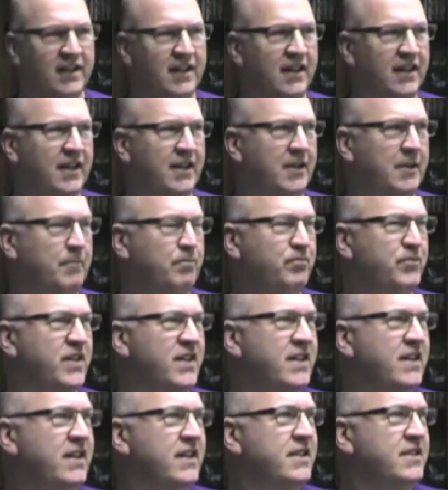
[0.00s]
Um,
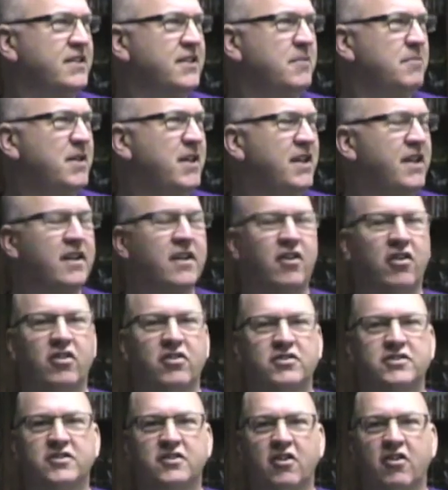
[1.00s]
to me, it
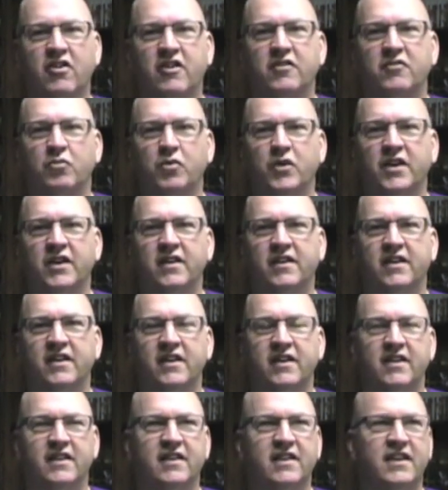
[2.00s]
all started with
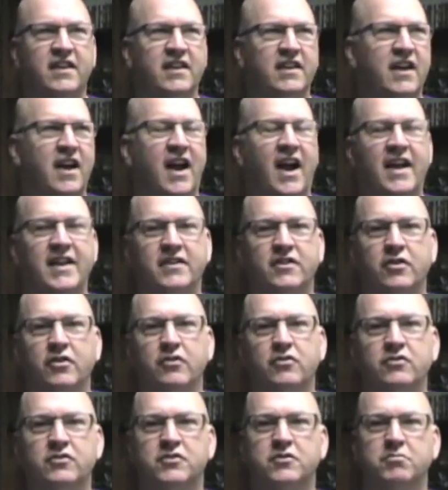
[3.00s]
the
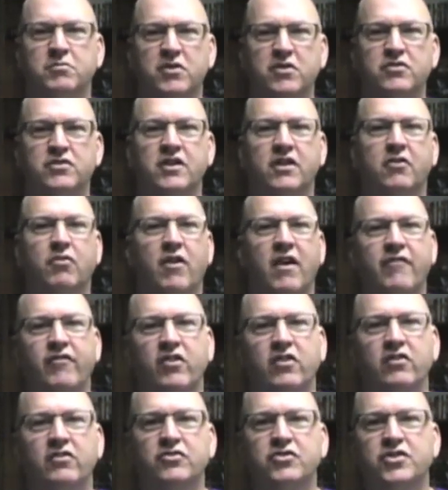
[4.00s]
iTunes music
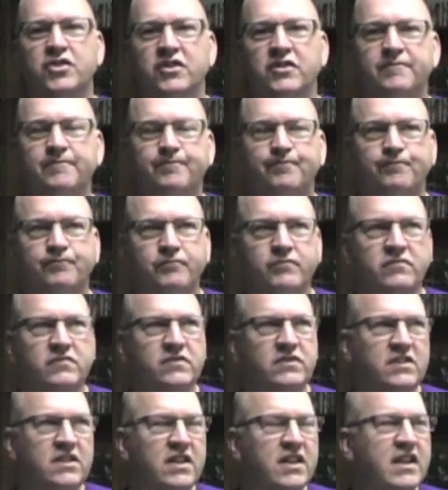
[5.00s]
revolution
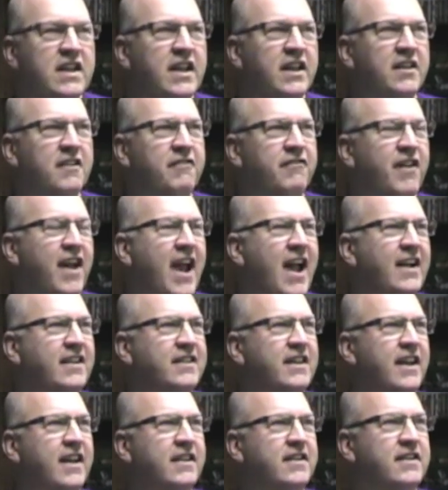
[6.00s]
and the fact
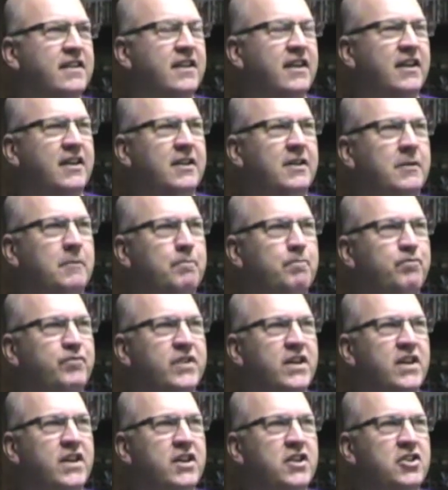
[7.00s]
that um,
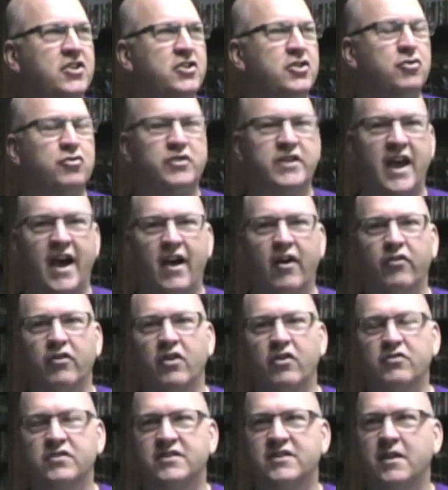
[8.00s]
you
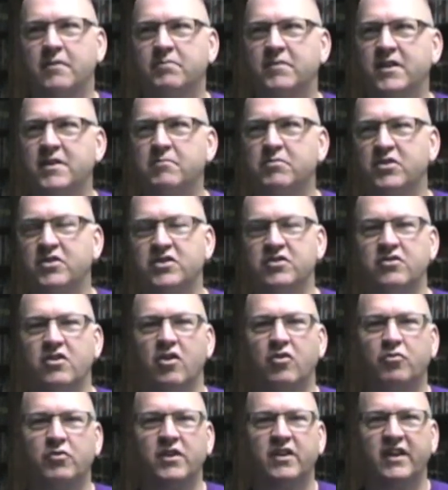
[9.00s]
download something but you
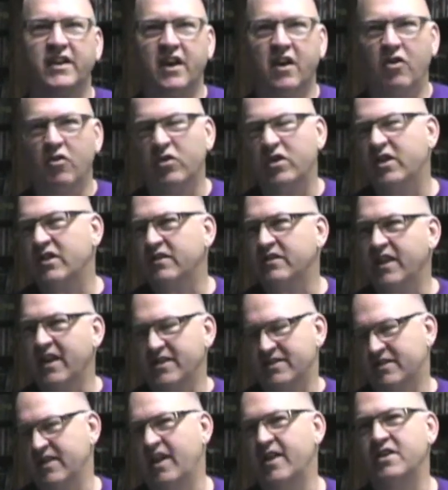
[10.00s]
don't really own it. They
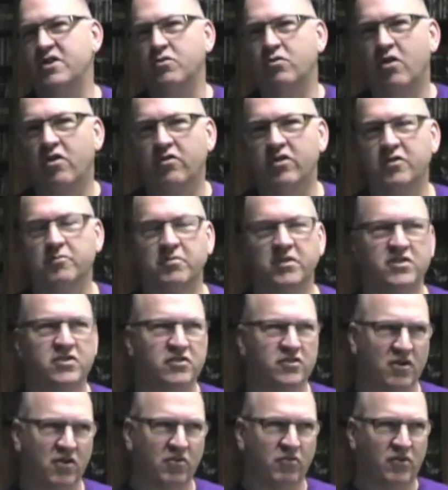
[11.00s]
say you own it, but
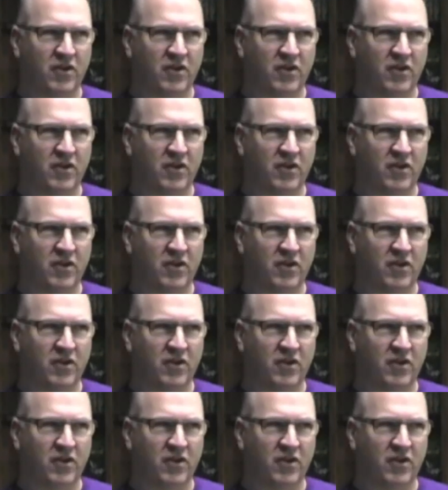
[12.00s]
you don't